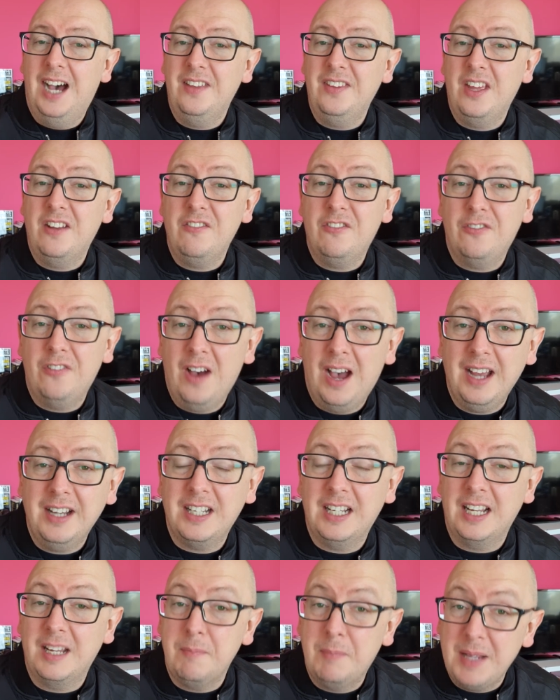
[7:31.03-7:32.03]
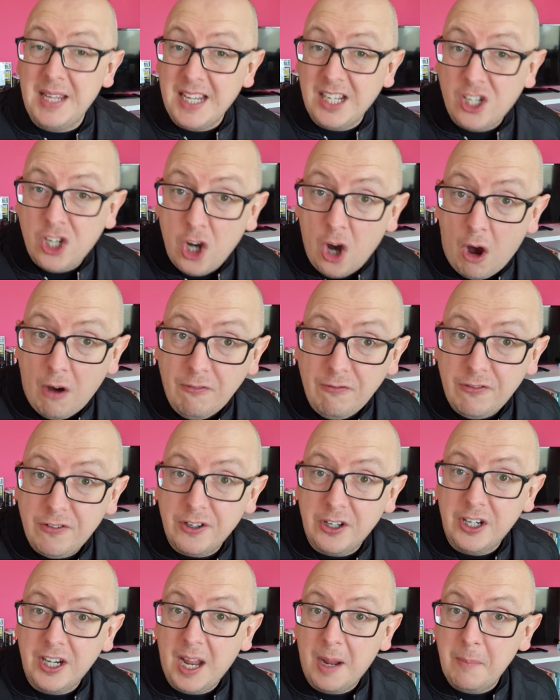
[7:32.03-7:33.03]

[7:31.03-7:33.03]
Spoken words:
And then finally, being confident